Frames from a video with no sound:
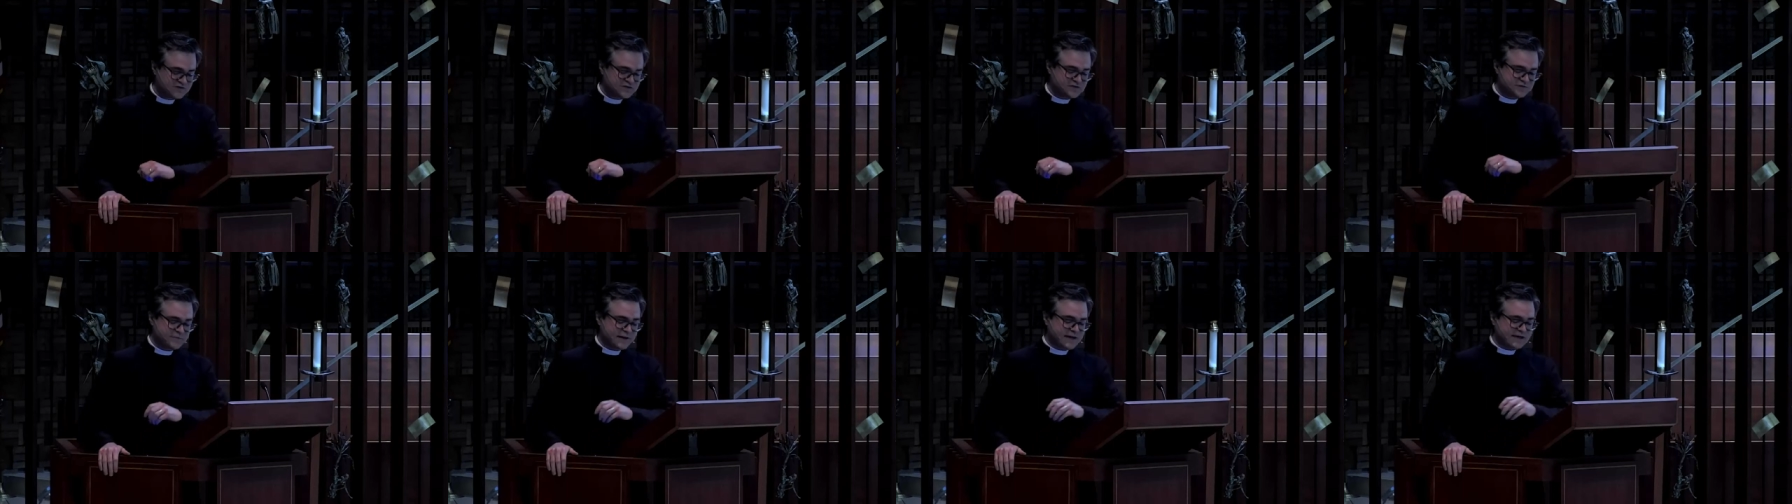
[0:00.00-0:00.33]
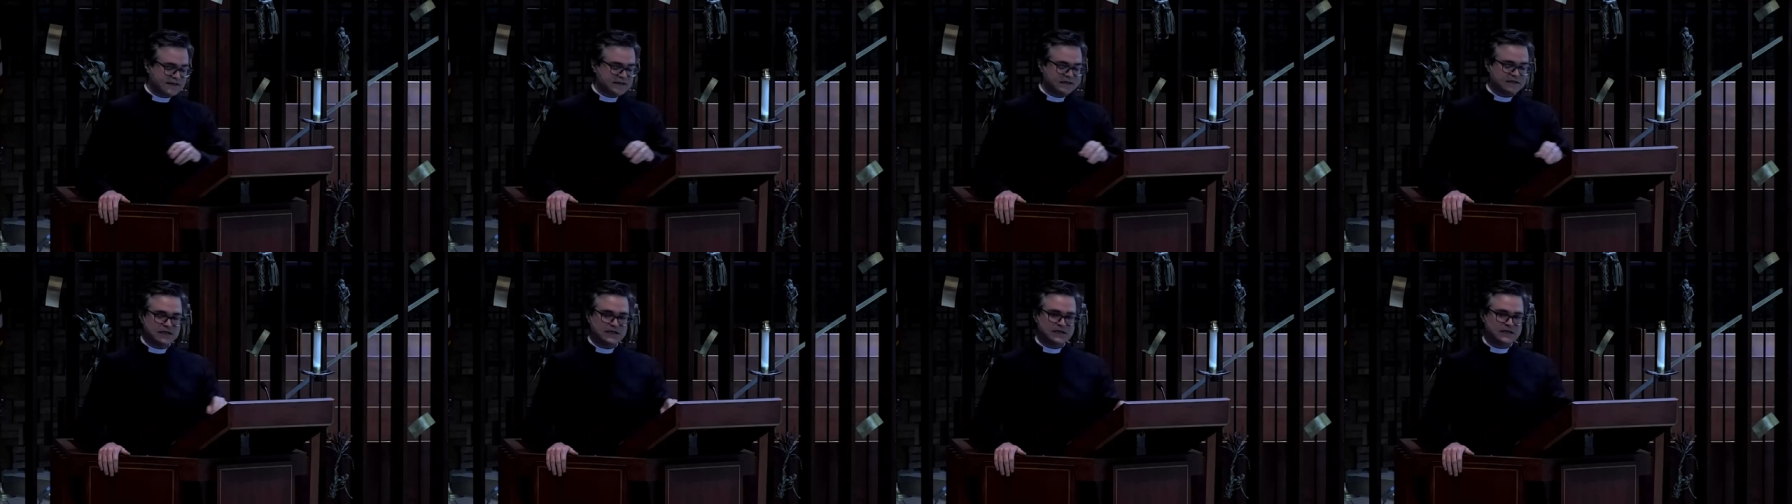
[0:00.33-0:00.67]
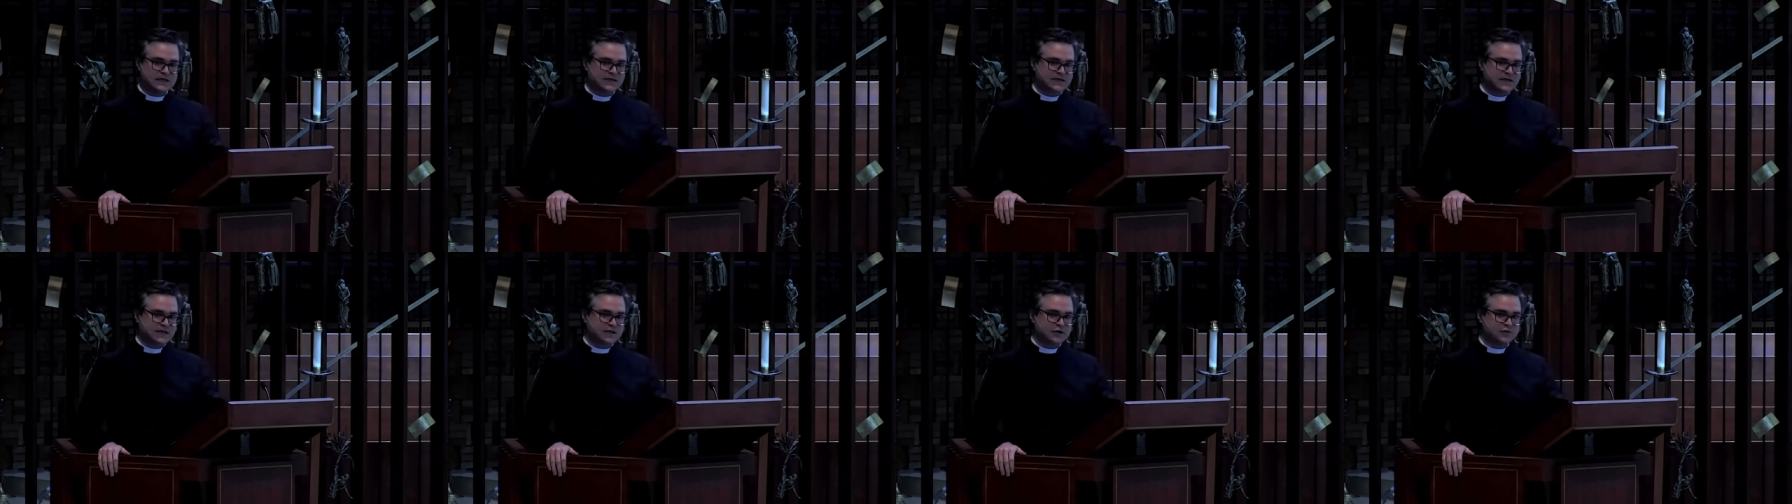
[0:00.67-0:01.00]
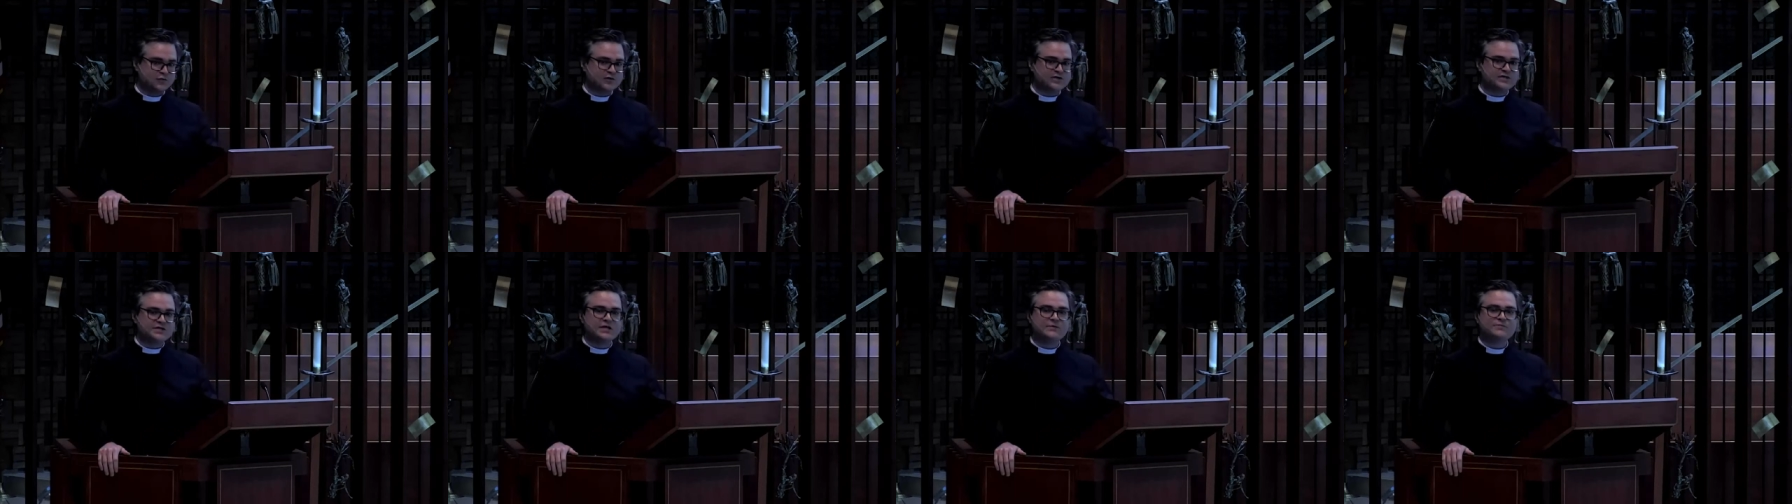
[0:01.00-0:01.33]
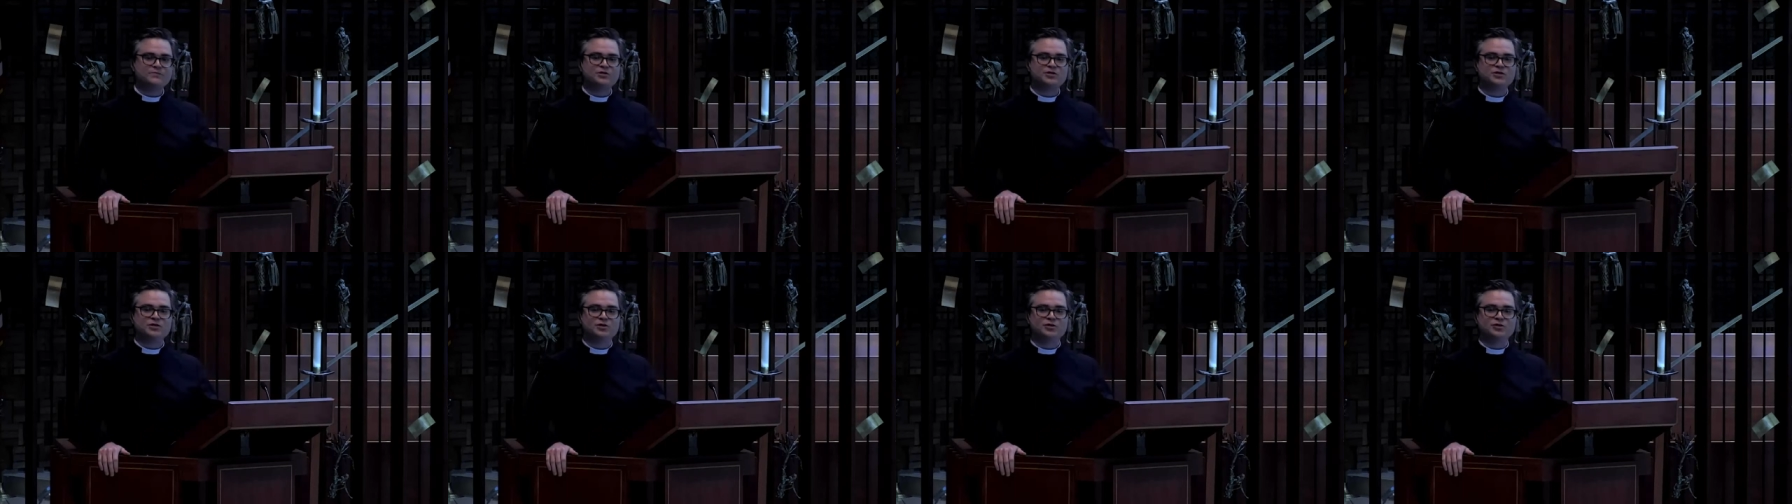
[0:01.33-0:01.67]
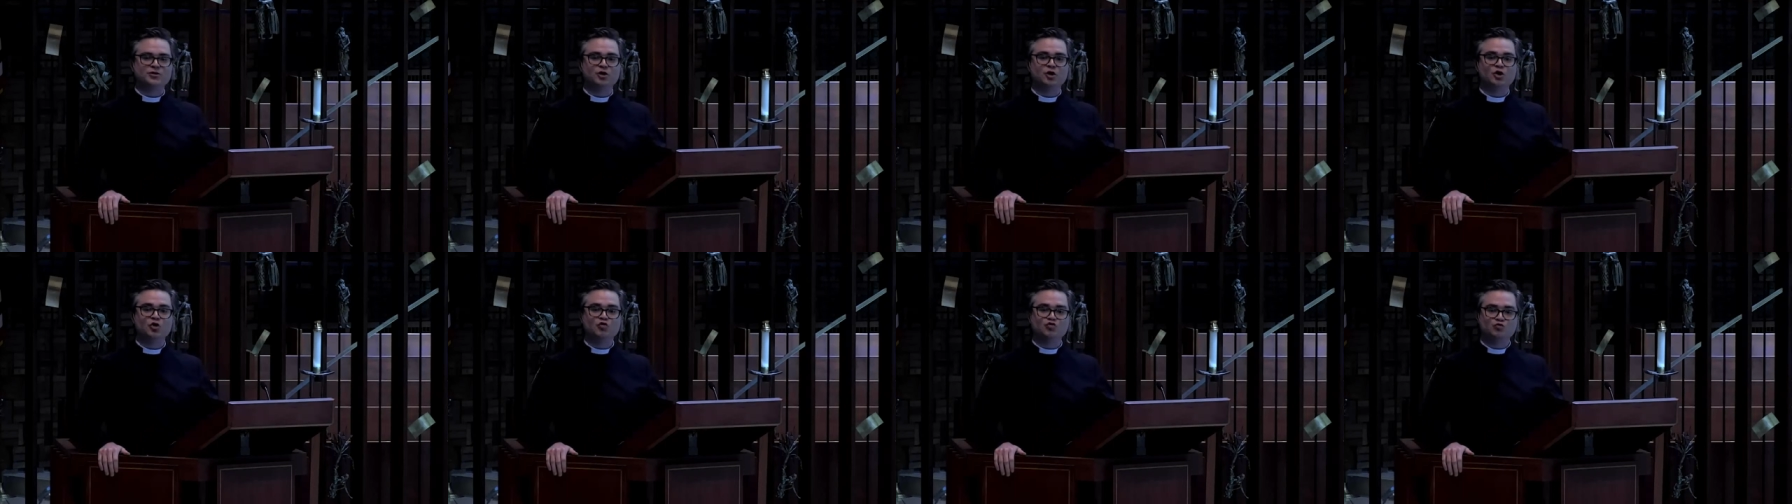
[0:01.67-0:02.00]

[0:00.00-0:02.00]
have speculated that the redemption